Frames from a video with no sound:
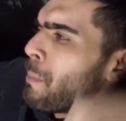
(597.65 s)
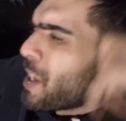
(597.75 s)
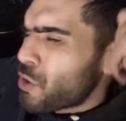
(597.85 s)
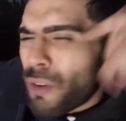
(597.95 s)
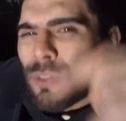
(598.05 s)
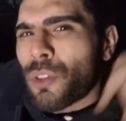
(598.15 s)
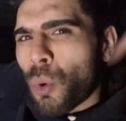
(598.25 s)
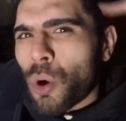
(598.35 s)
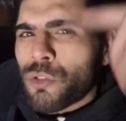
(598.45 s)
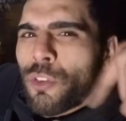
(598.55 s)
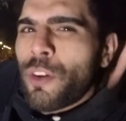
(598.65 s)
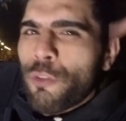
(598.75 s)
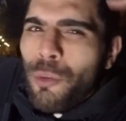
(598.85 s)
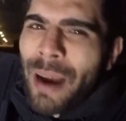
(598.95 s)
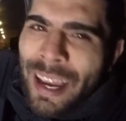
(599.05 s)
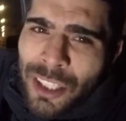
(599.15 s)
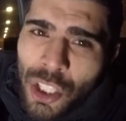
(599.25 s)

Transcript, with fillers: mixture of thoughts running through my head,